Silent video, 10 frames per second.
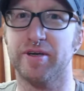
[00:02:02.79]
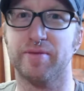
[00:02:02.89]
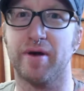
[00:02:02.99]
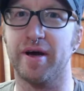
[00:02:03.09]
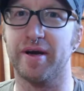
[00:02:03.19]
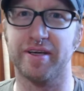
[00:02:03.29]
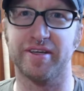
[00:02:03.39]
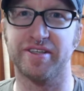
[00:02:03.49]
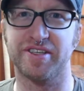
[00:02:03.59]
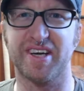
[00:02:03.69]
pocket and
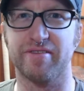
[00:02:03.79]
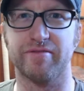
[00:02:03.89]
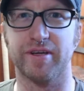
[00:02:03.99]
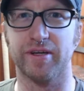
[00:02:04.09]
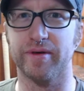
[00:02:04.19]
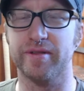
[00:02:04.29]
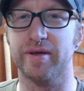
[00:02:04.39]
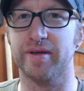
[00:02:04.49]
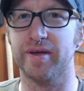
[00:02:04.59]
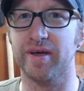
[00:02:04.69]
just kind of fiddle with all
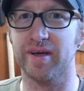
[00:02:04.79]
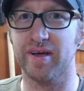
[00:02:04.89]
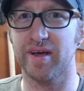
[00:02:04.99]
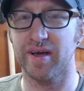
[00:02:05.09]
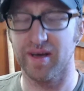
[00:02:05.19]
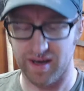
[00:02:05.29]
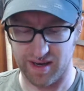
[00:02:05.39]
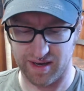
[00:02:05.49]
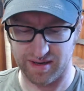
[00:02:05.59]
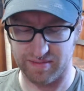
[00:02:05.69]
day.
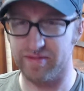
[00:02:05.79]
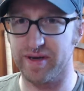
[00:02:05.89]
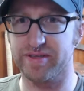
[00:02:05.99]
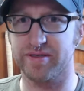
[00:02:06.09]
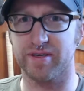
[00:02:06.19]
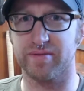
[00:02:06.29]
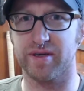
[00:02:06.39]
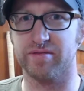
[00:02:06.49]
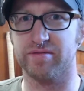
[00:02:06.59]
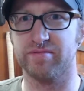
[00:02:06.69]
It provides a certain amount of
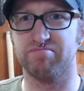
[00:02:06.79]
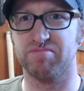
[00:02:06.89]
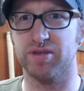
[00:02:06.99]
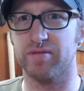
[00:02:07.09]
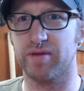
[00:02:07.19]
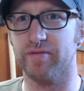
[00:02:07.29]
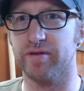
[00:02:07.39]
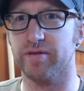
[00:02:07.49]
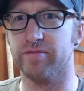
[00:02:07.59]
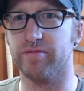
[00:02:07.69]
comfort
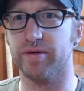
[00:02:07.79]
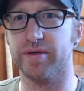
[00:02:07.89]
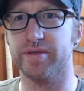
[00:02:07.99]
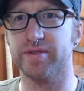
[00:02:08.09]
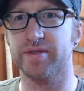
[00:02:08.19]
and focus.